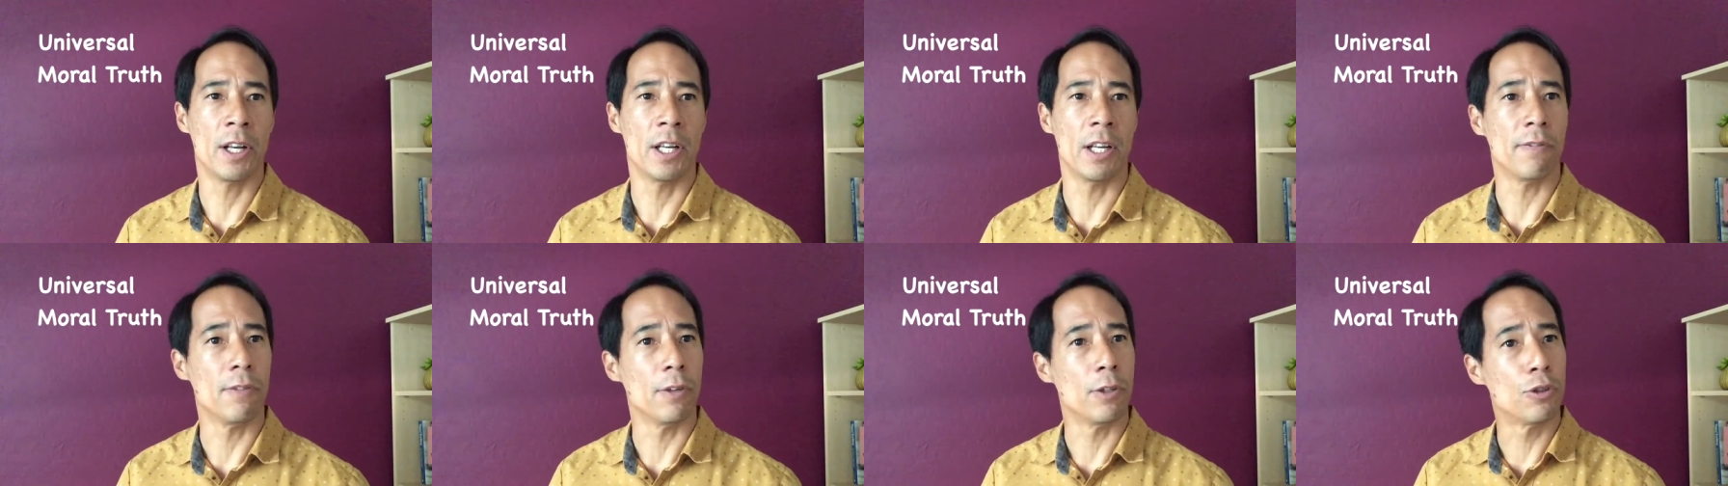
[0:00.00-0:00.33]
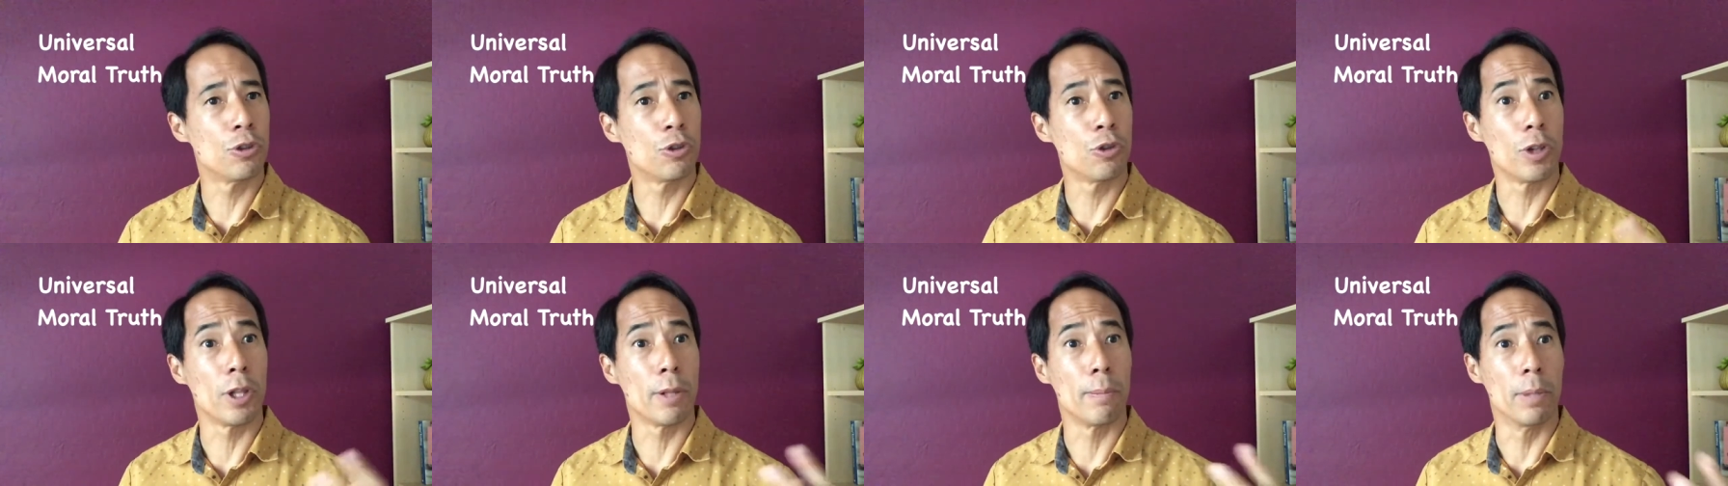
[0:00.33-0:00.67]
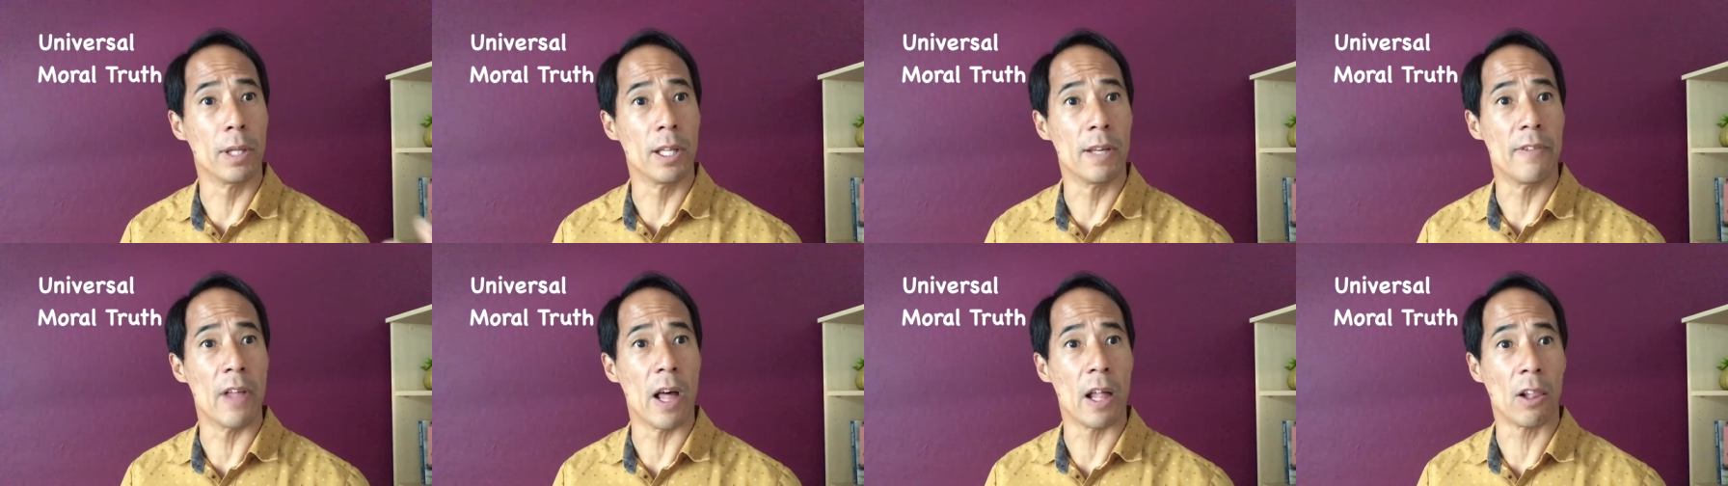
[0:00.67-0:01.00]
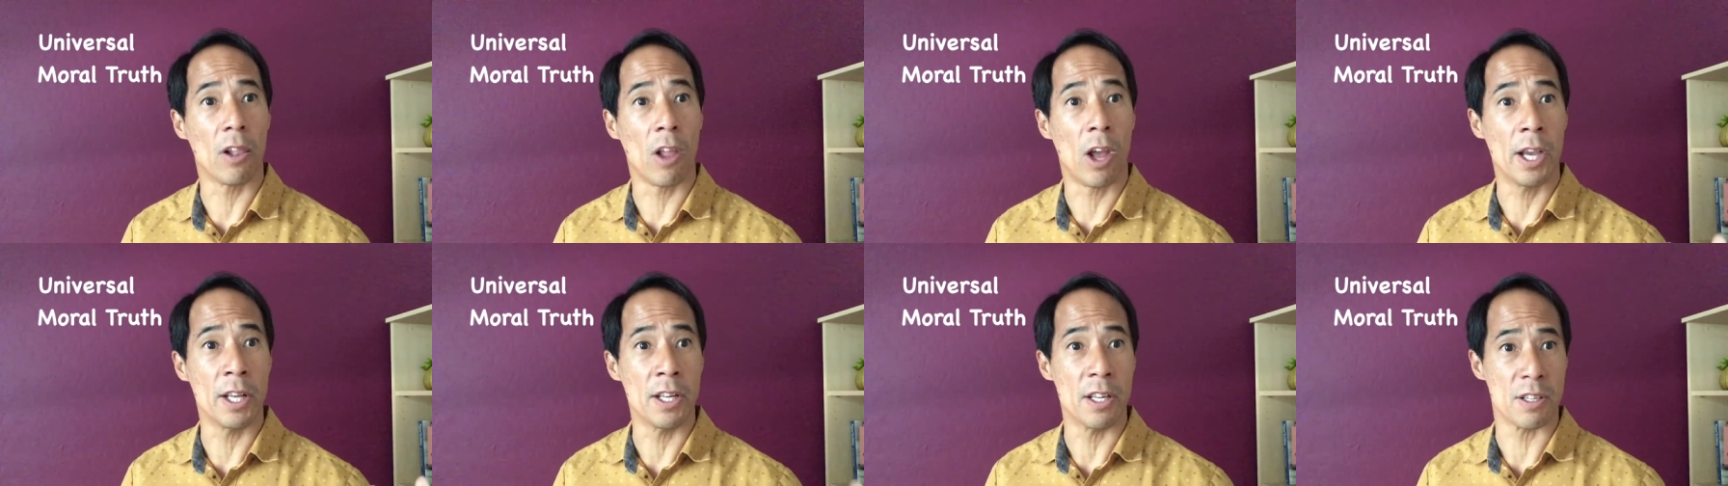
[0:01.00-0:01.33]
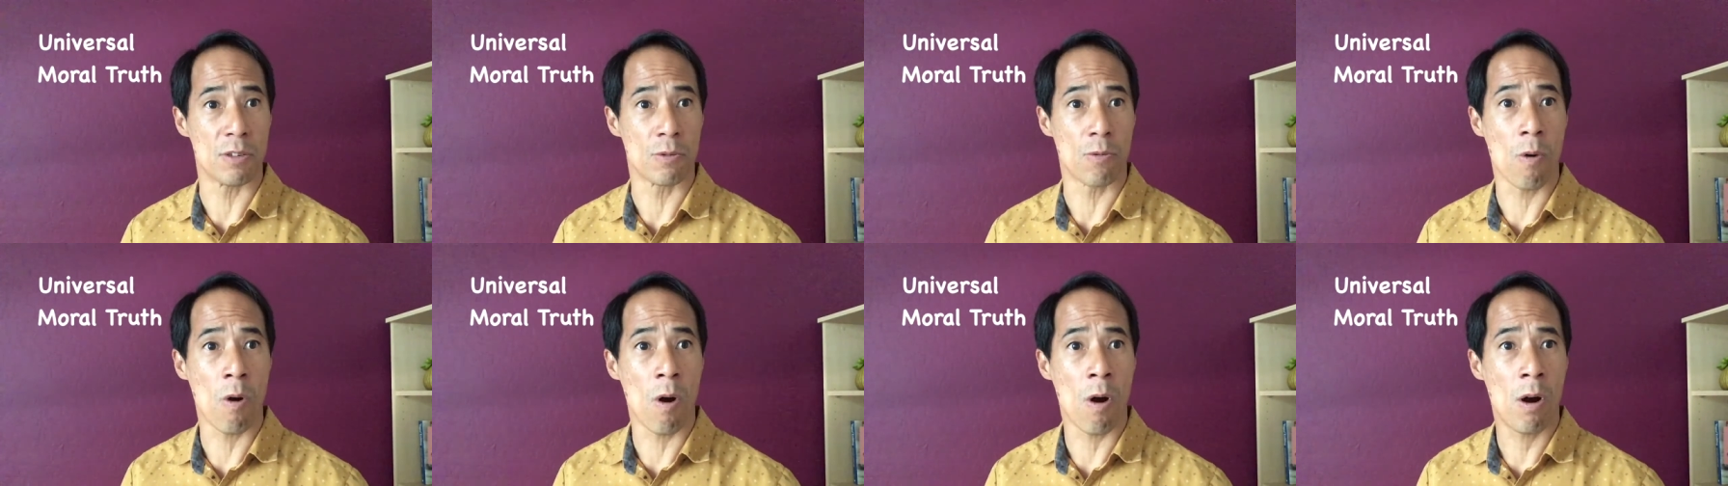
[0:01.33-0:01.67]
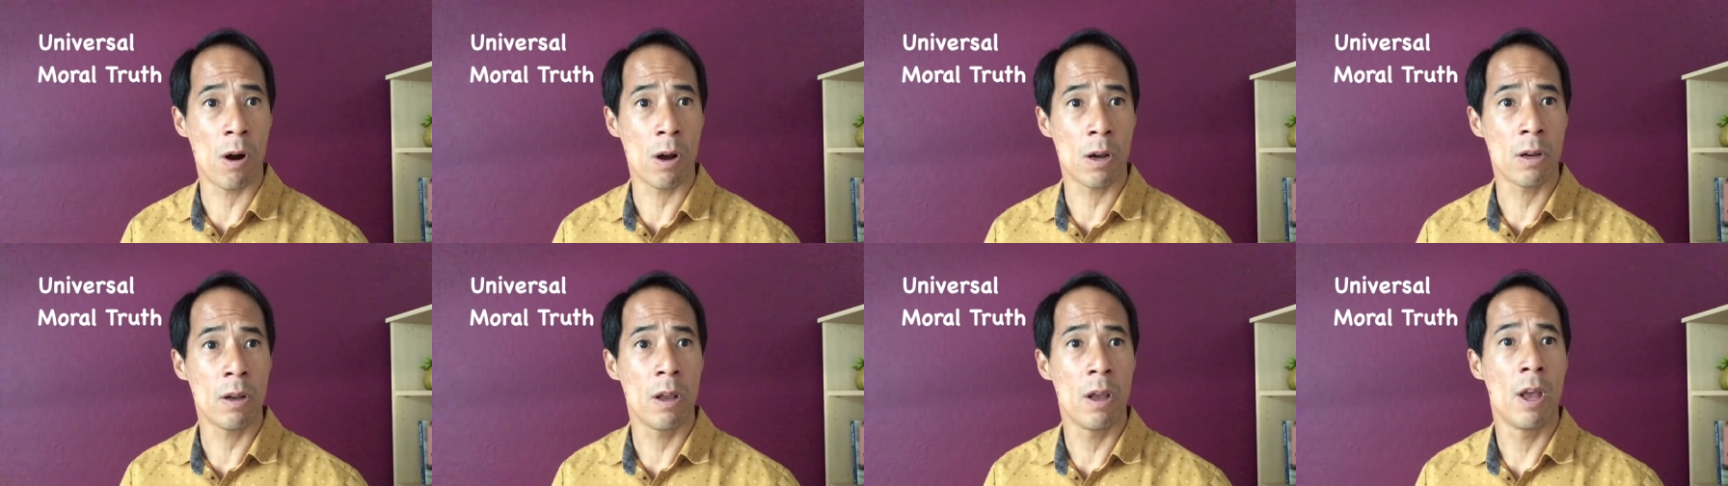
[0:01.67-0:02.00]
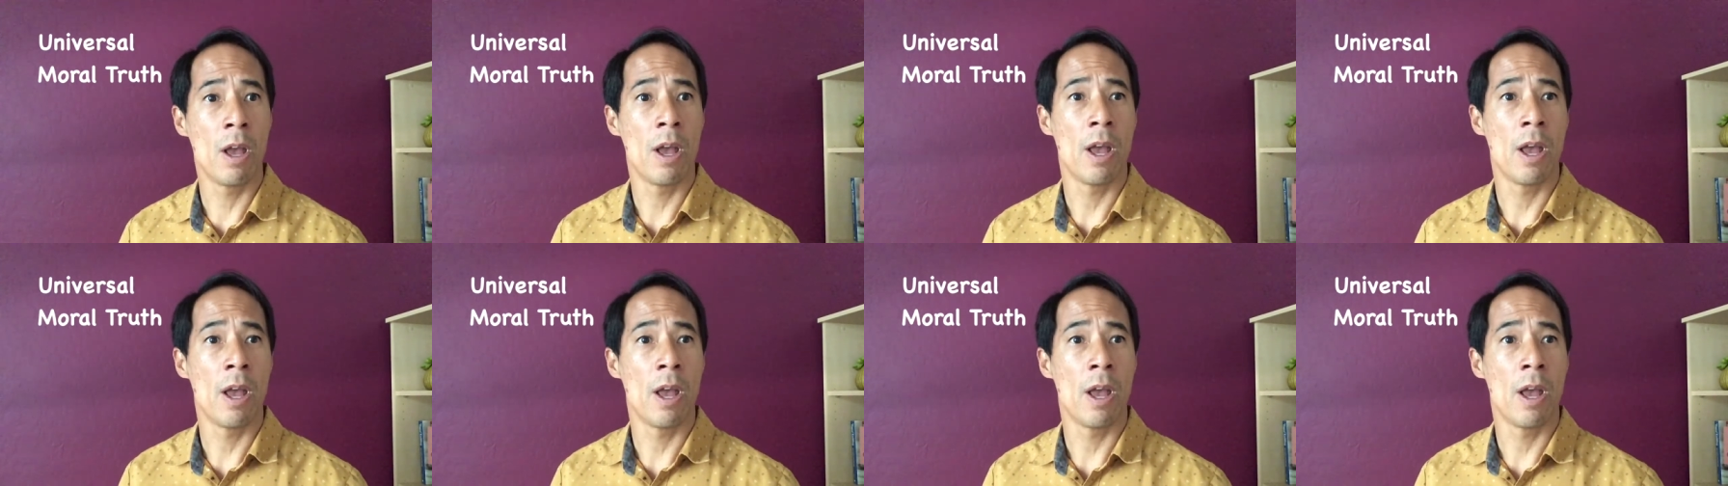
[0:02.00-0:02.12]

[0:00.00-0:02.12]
If you truly believe that lying is wrong,